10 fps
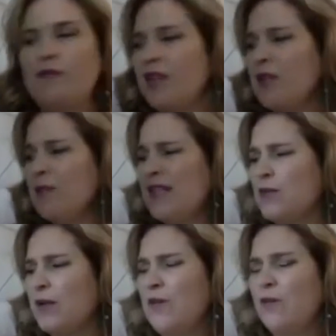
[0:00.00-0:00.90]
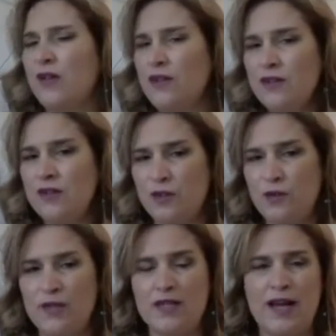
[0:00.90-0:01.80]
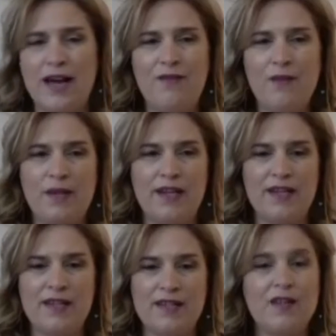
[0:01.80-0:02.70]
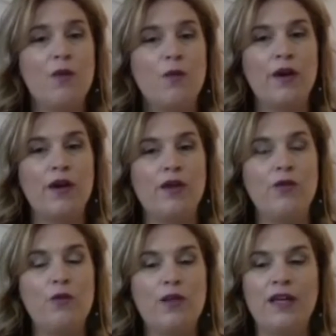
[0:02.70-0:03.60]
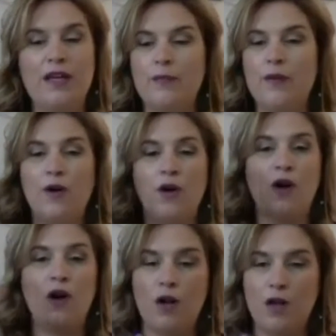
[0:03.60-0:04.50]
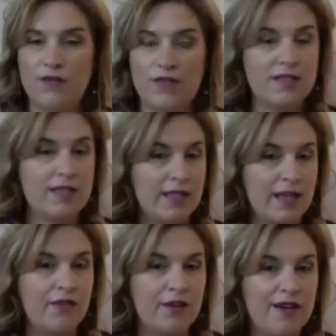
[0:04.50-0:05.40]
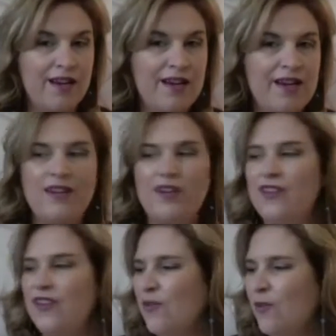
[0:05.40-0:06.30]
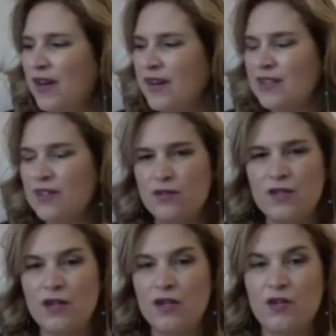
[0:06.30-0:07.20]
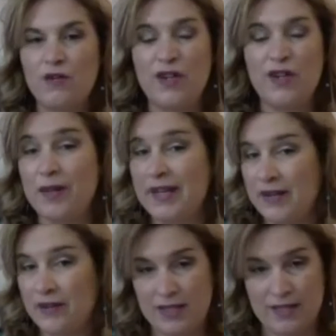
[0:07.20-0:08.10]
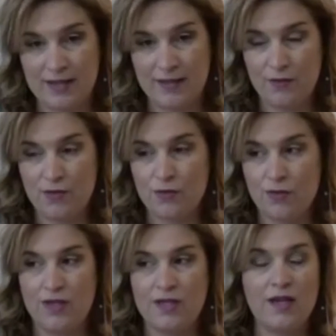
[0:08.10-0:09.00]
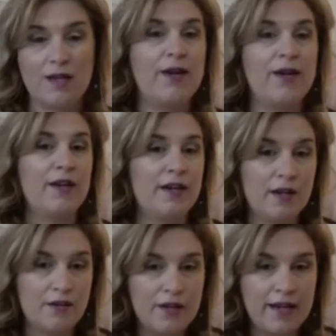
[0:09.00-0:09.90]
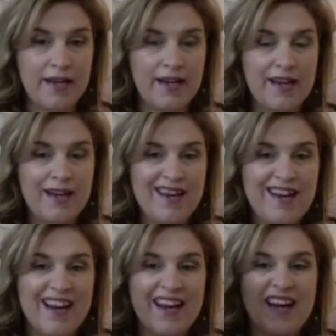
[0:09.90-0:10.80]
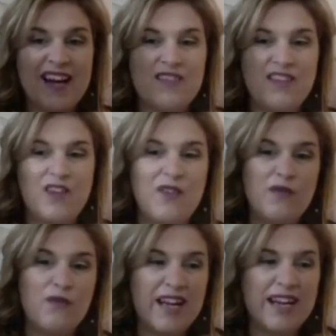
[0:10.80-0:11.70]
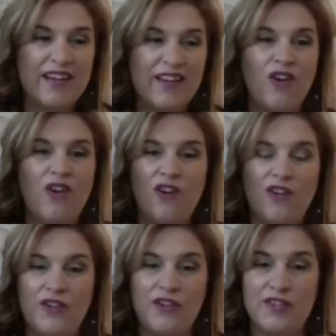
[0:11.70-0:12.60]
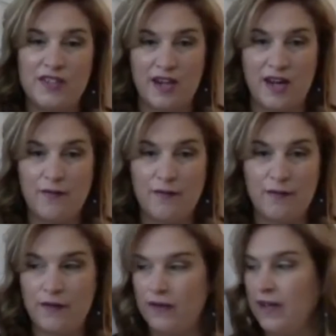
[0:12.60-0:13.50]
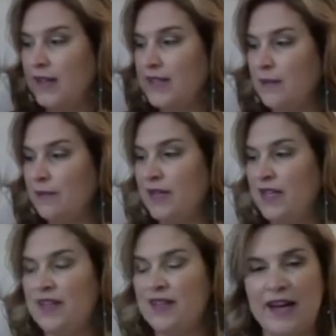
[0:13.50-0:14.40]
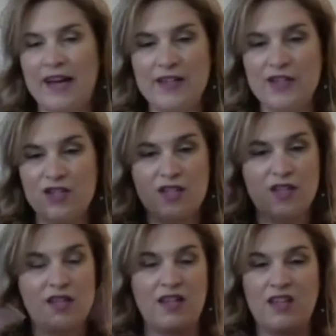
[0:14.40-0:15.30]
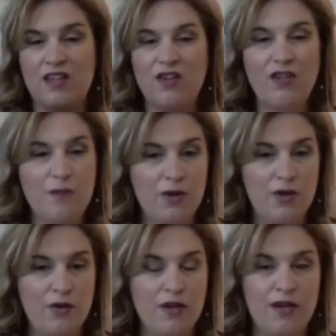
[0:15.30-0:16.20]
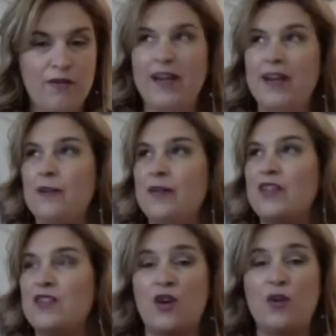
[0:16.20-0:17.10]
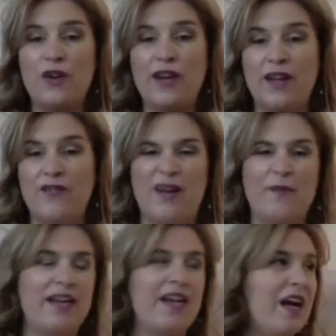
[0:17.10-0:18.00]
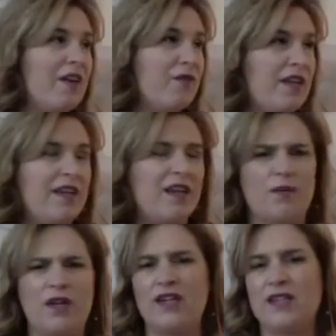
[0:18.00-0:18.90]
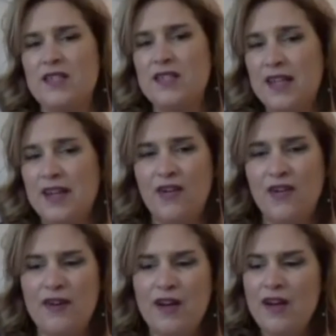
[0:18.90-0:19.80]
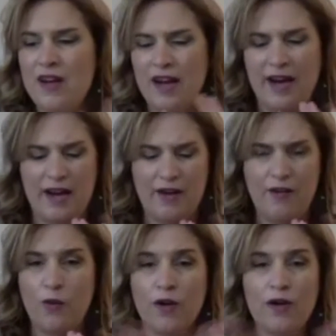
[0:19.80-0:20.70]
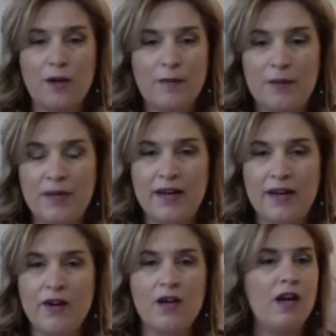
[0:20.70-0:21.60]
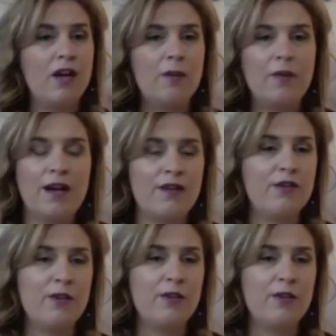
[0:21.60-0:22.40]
is because what I want you to do is to have a place where you keep all of this together. You don't want to start doing your planner time, which we're going to talk about in another day, and have to go and find all your stuff. Like, to me, that is just going to kill the mood. If I am in the zone, I've got my coffee, I'm ready to sit down and work on my planner, color block, do all